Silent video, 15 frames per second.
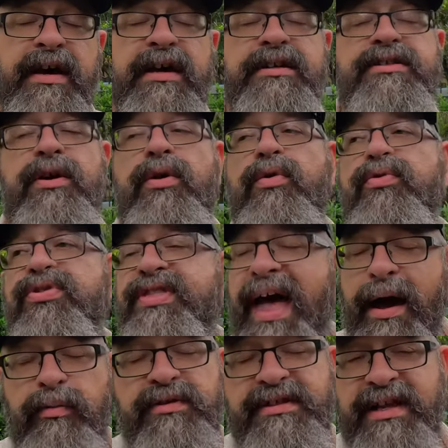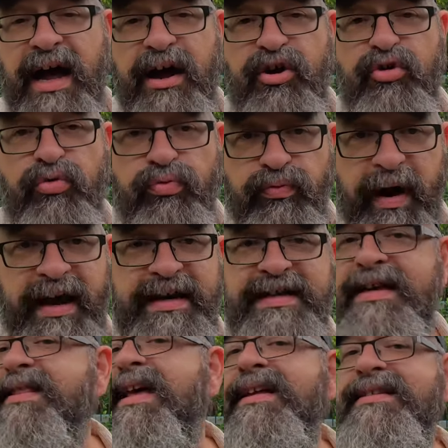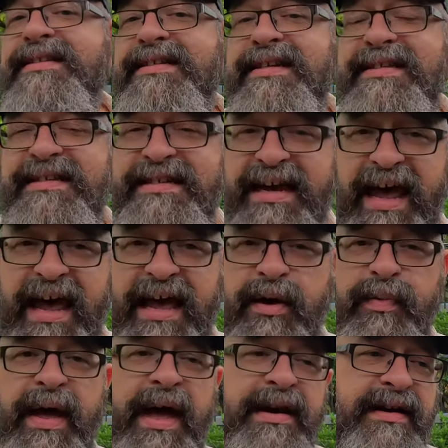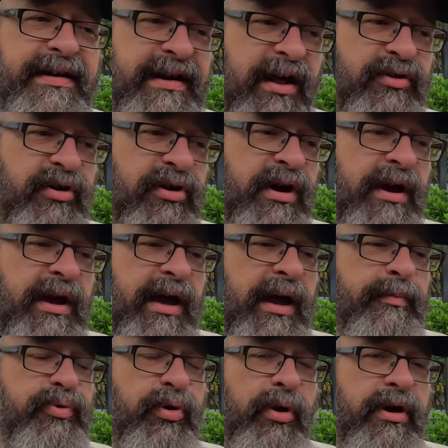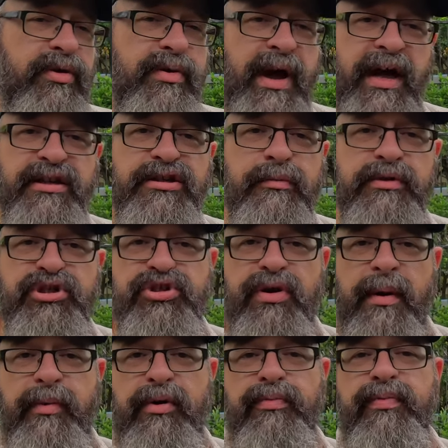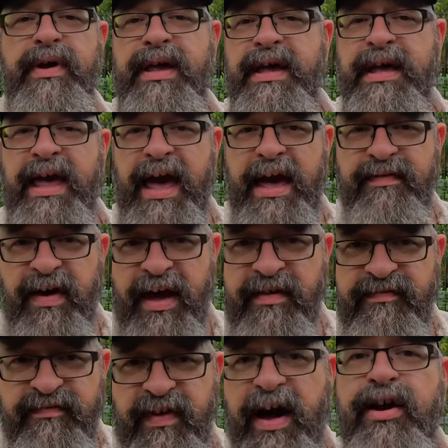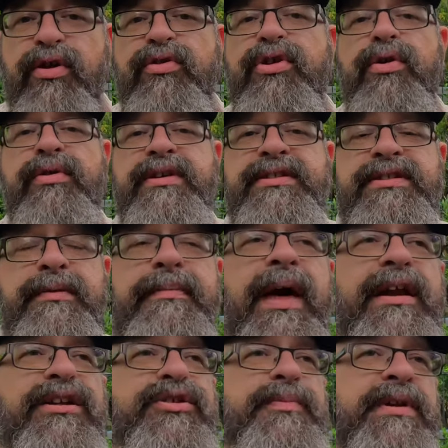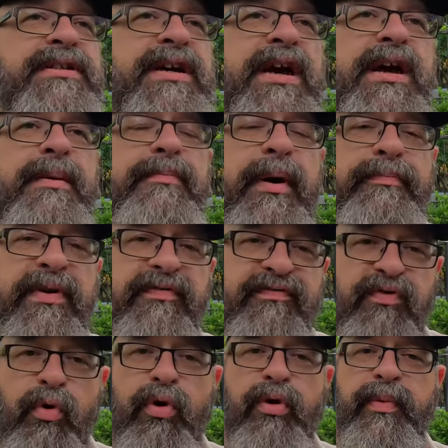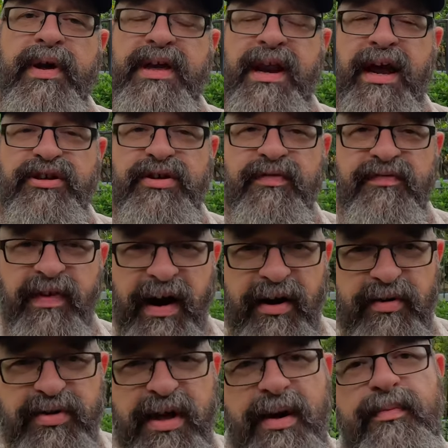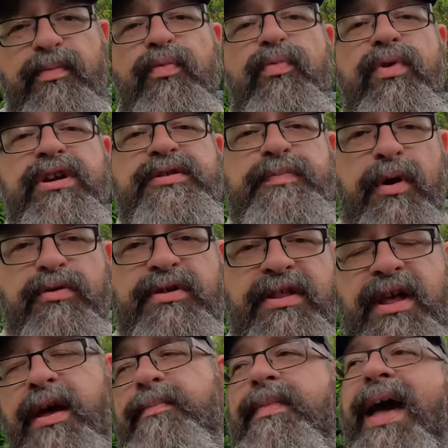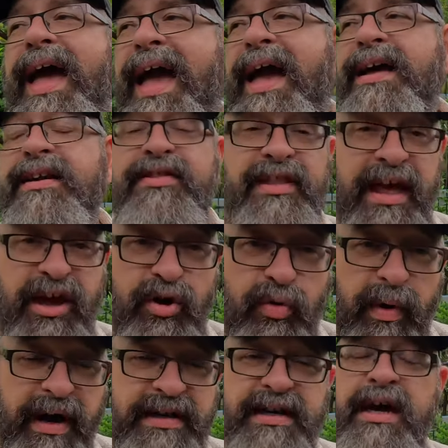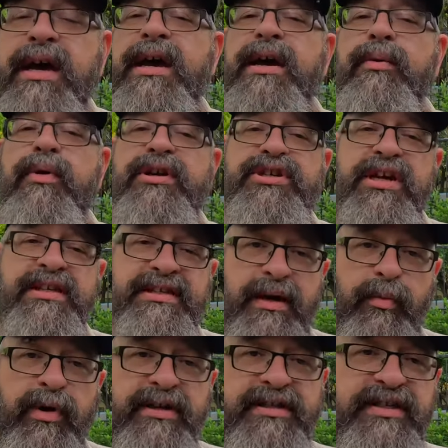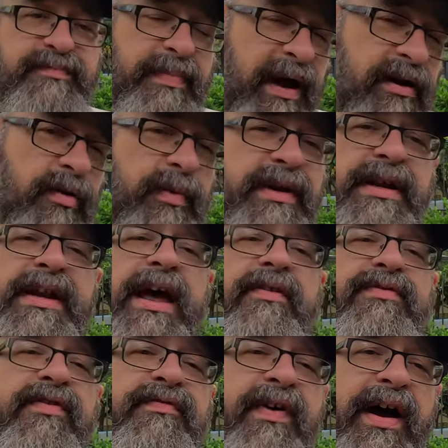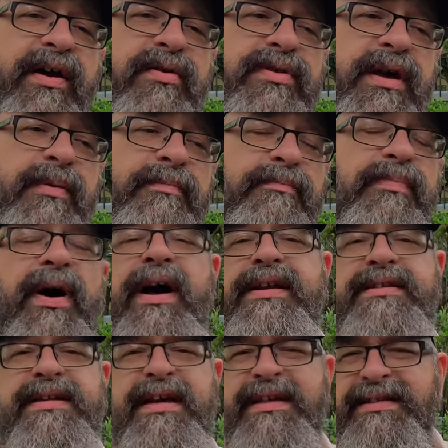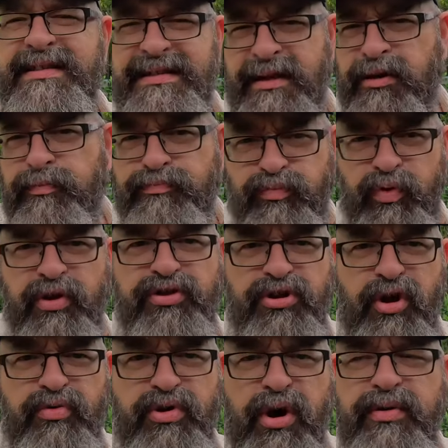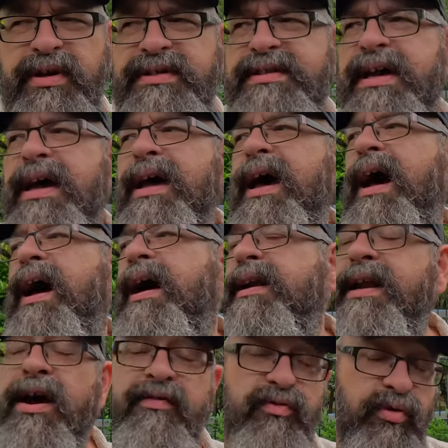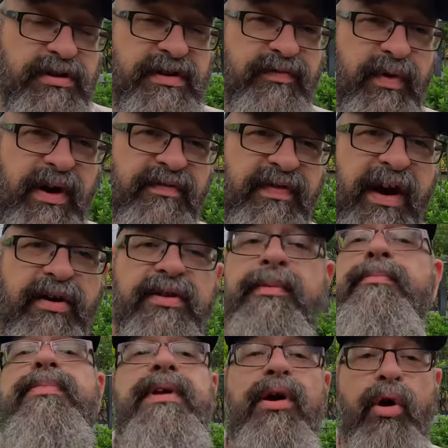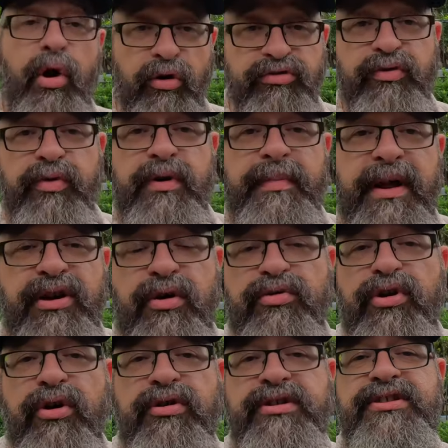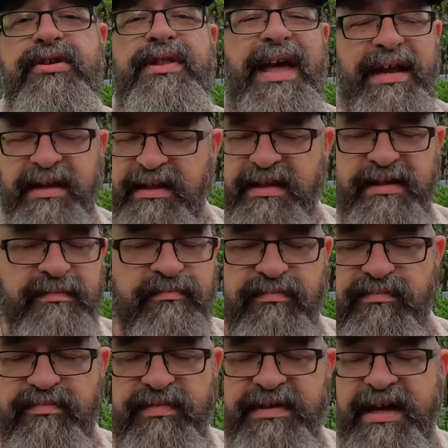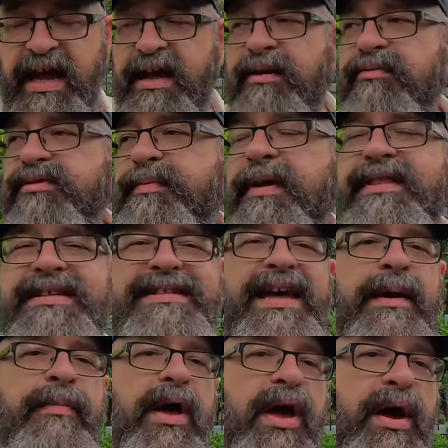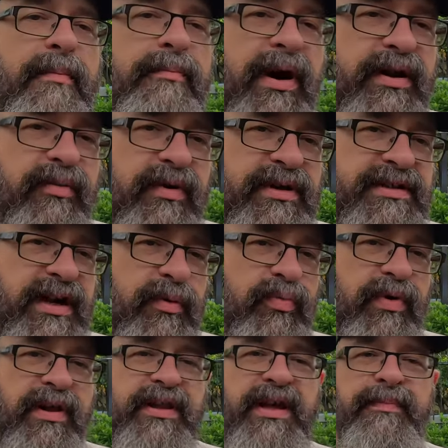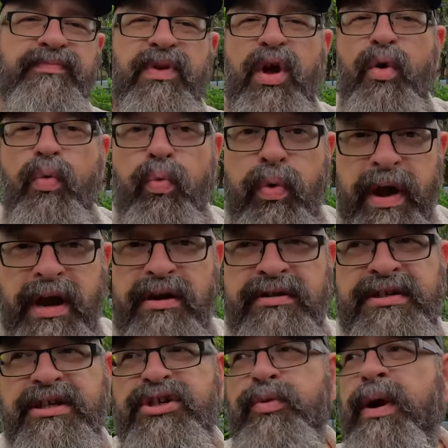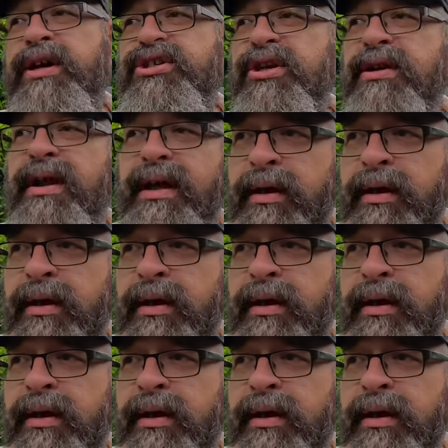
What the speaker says: So that was not great. And then today we had another employee who got in so much trouble, we gave a fire notice to management, but before we could actually fire them, we spoke to them and they quit, which in some ways is better. We didn't have to fire them, but it's still with no notice. Now, of course, if we had fired them, there also would have been no notice, so the end of the day, it was about the same, but it was a really weird situation.